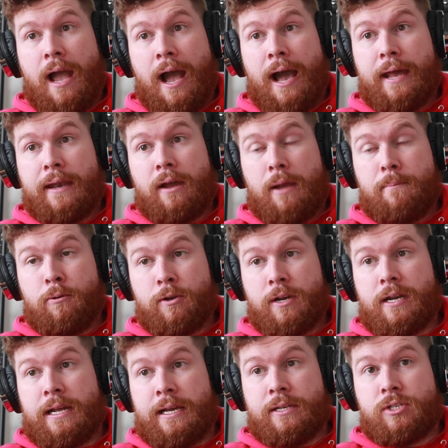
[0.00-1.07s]
And I
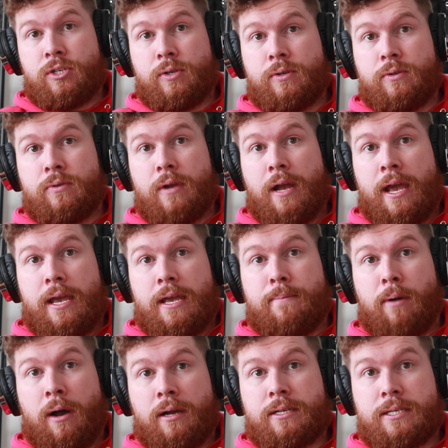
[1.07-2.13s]
put it into a
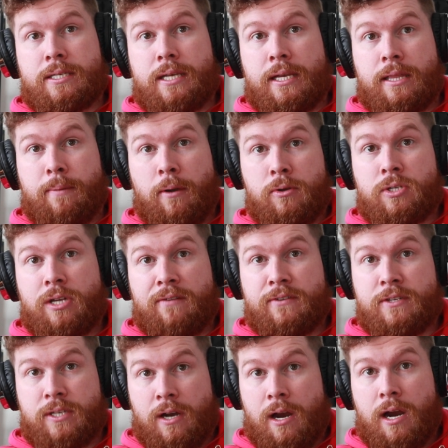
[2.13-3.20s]
box at the post
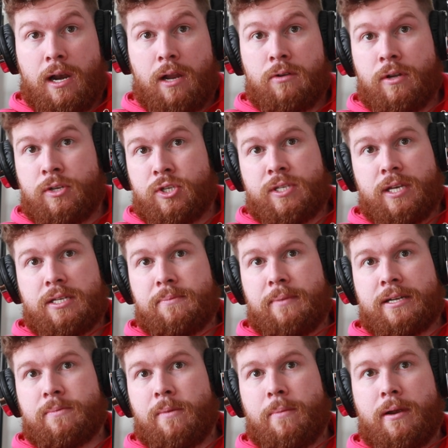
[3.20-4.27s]
office in Arklow and just sent it
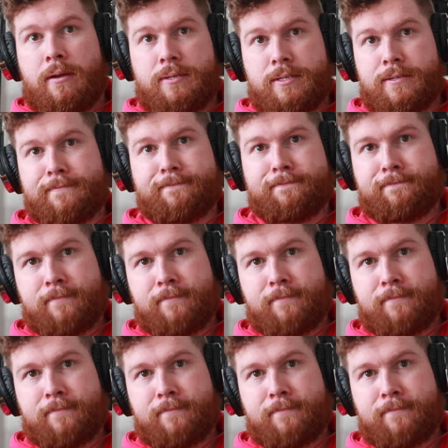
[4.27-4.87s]
back to my parents.